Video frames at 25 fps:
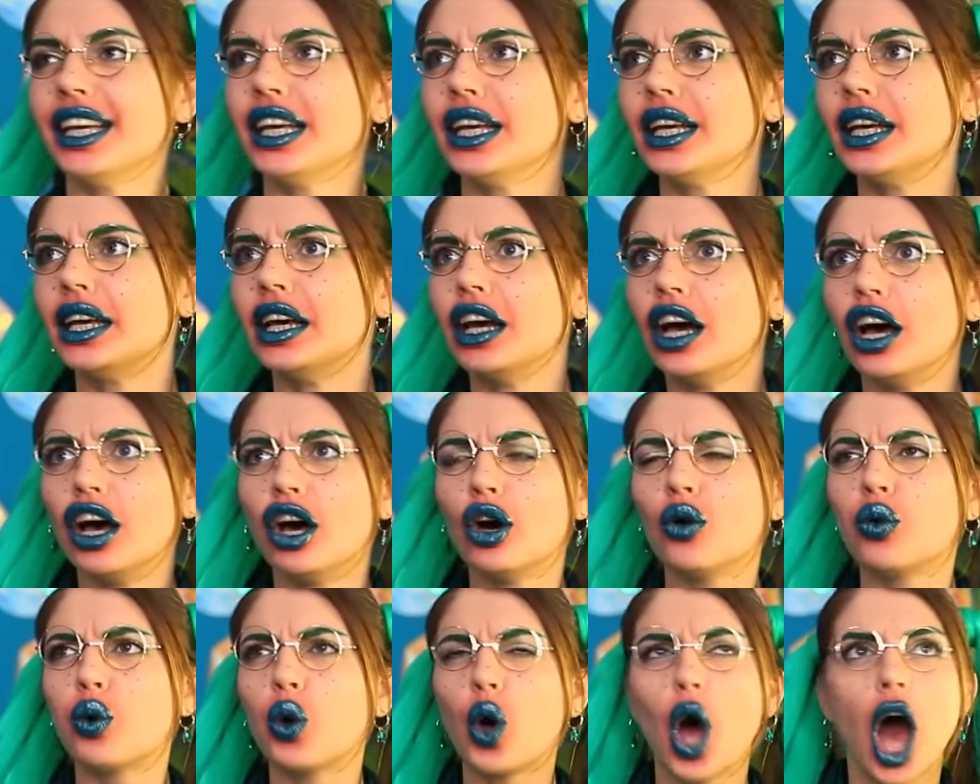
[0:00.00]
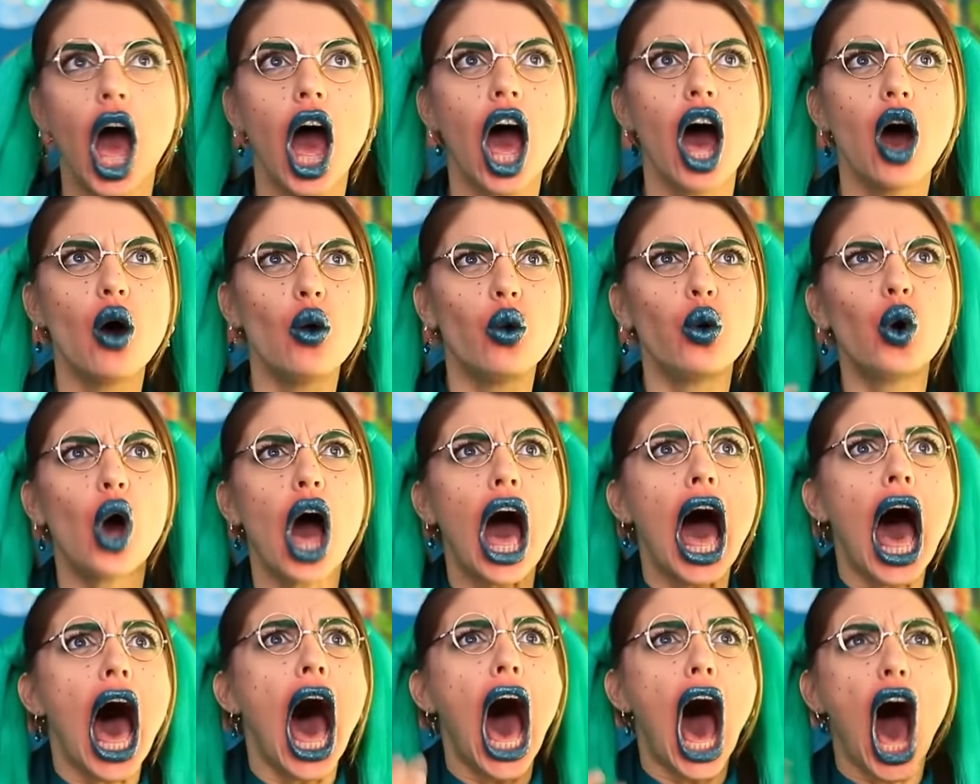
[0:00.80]
Uh-oh. Oh,
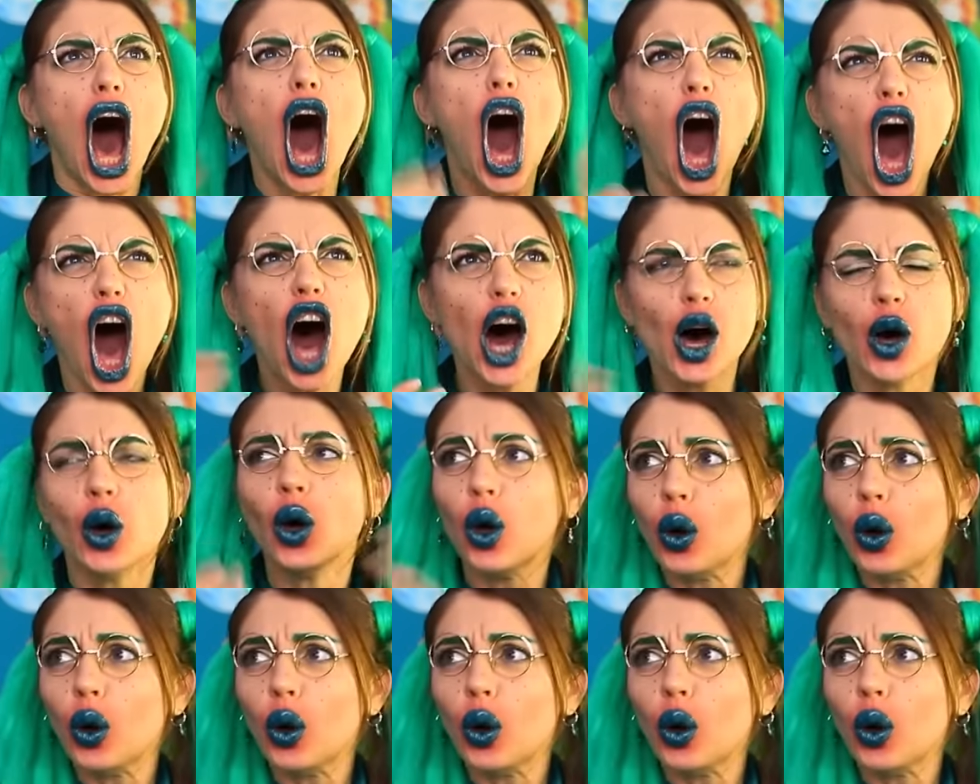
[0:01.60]
what's happening?